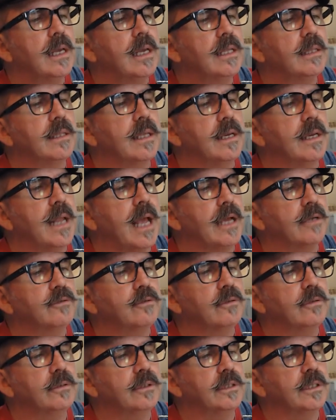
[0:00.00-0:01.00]
The
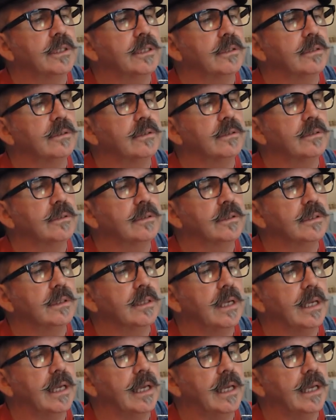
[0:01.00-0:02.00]
natural tilt to
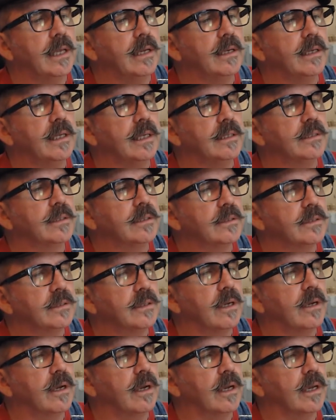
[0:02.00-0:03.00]
the head is a
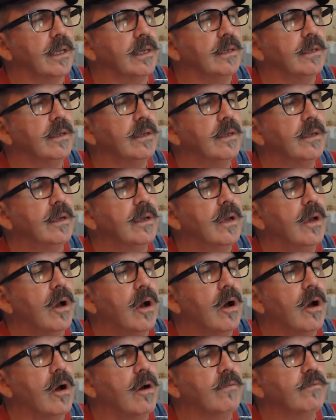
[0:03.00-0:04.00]
sign
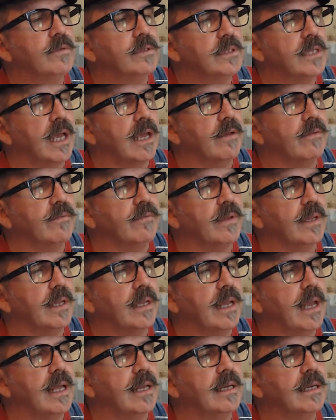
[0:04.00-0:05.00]
of
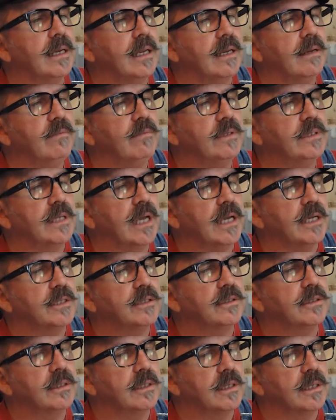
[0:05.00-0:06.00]
safety and an
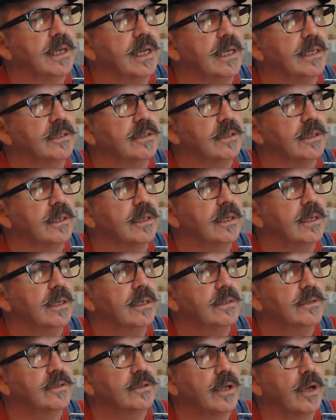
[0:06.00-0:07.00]
invitation to connection.
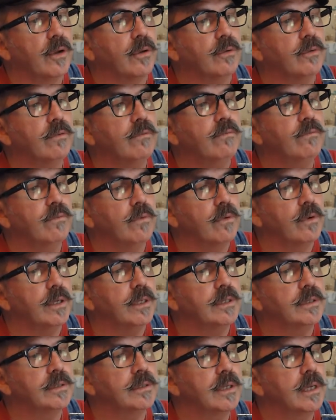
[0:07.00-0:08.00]
Tone of
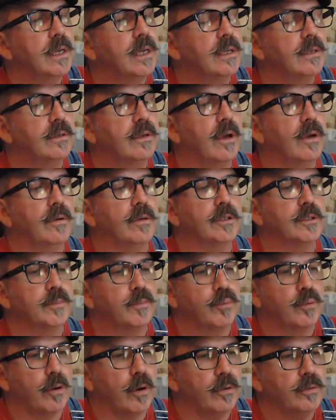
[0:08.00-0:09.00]
voice, known as
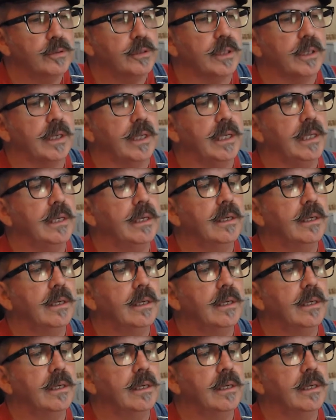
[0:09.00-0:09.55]
prosody,